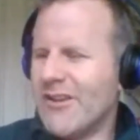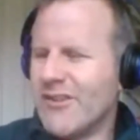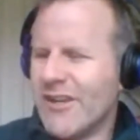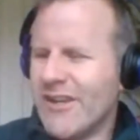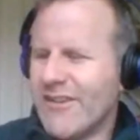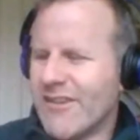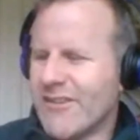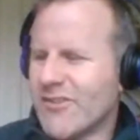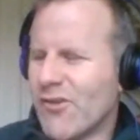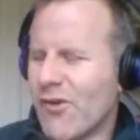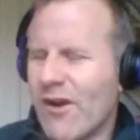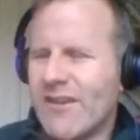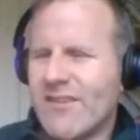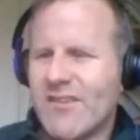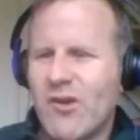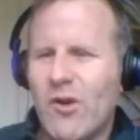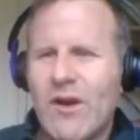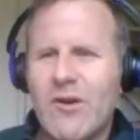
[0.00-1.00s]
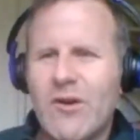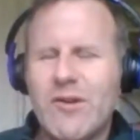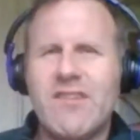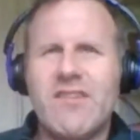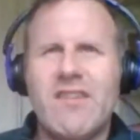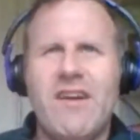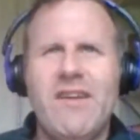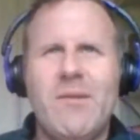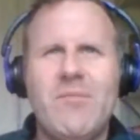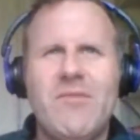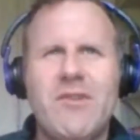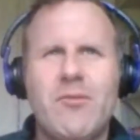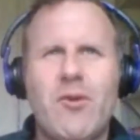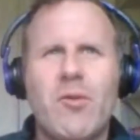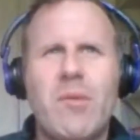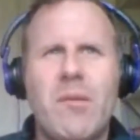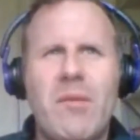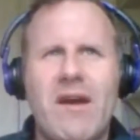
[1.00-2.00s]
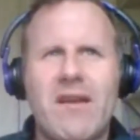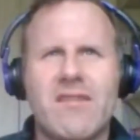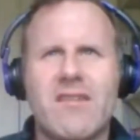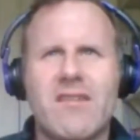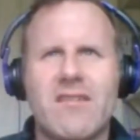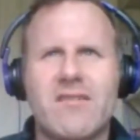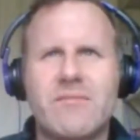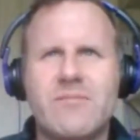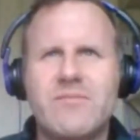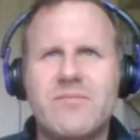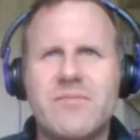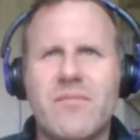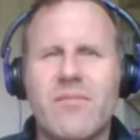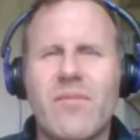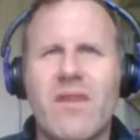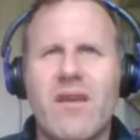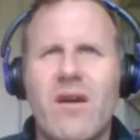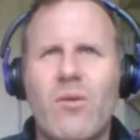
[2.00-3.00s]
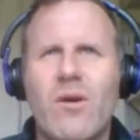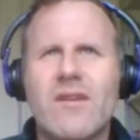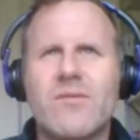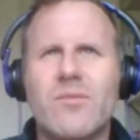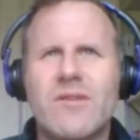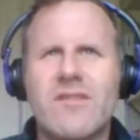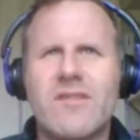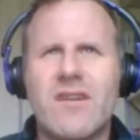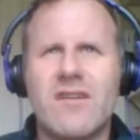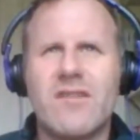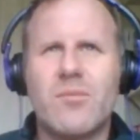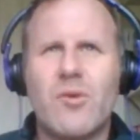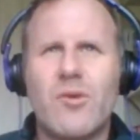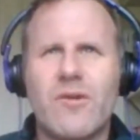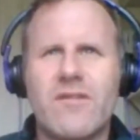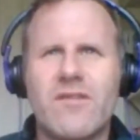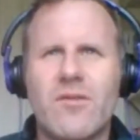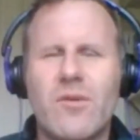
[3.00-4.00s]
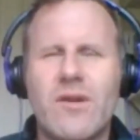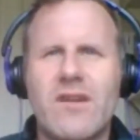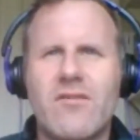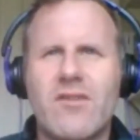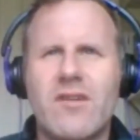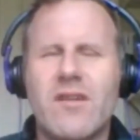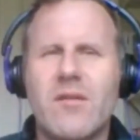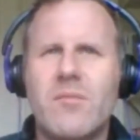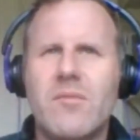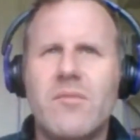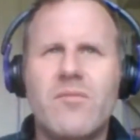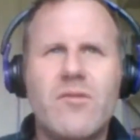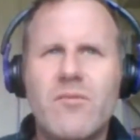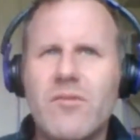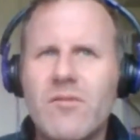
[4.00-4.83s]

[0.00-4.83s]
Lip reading: Jesus Christ! So I got to sign up to Rugby Pass because I was with Sky Sports or whatever, and then